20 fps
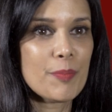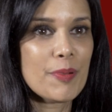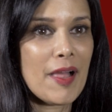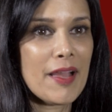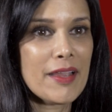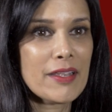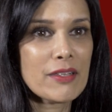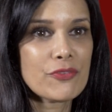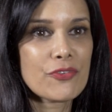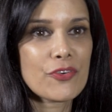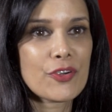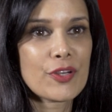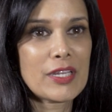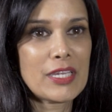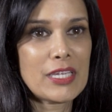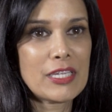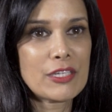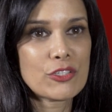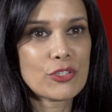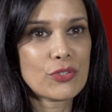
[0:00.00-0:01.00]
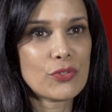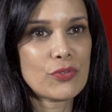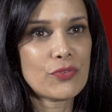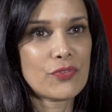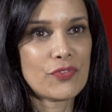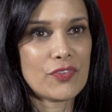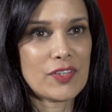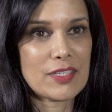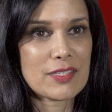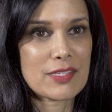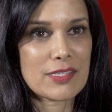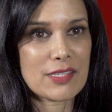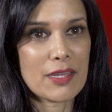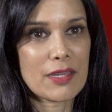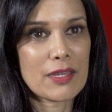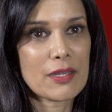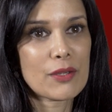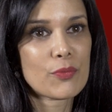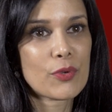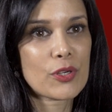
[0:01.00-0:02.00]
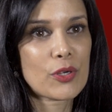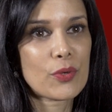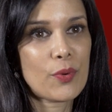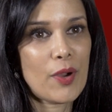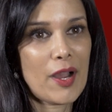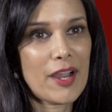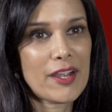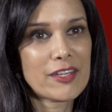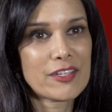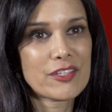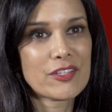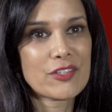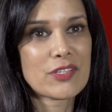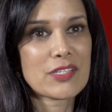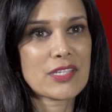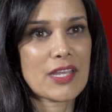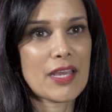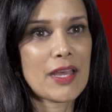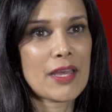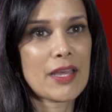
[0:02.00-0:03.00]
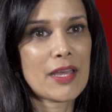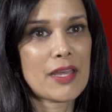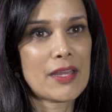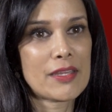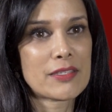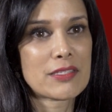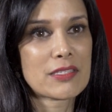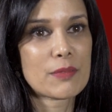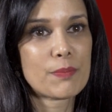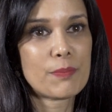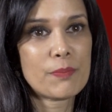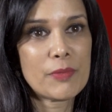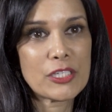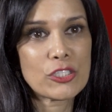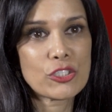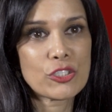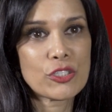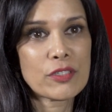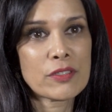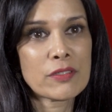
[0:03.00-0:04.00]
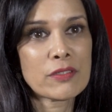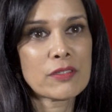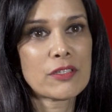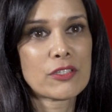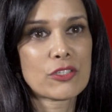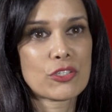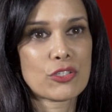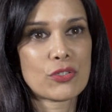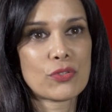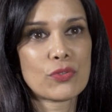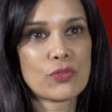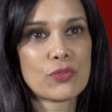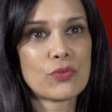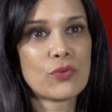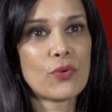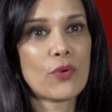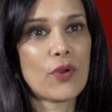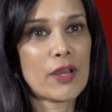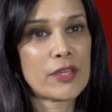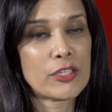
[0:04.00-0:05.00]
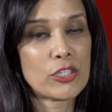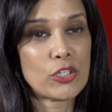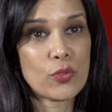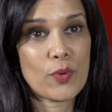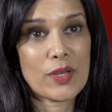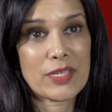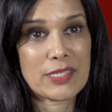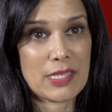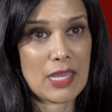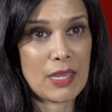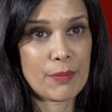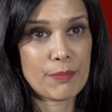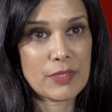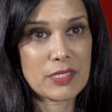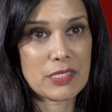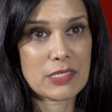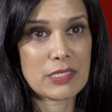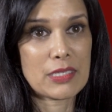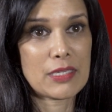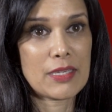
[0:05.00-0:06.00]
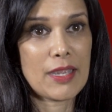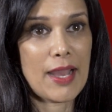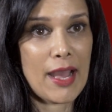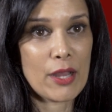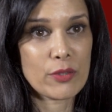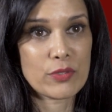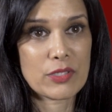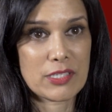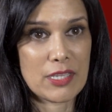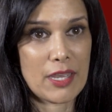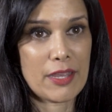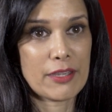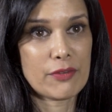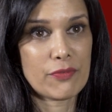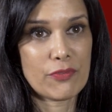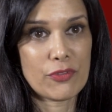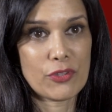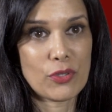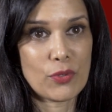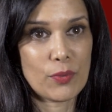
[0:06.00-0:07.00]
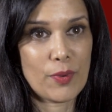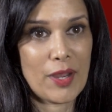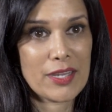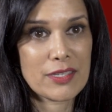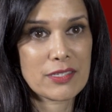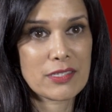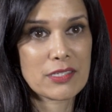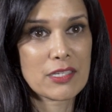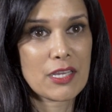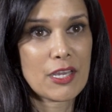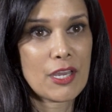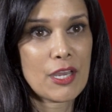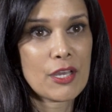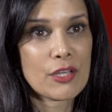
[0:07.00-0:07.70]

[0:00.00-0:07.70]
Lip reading: Applying for an E2 visa requires a submission to a U.S. embassy outside of the U.S.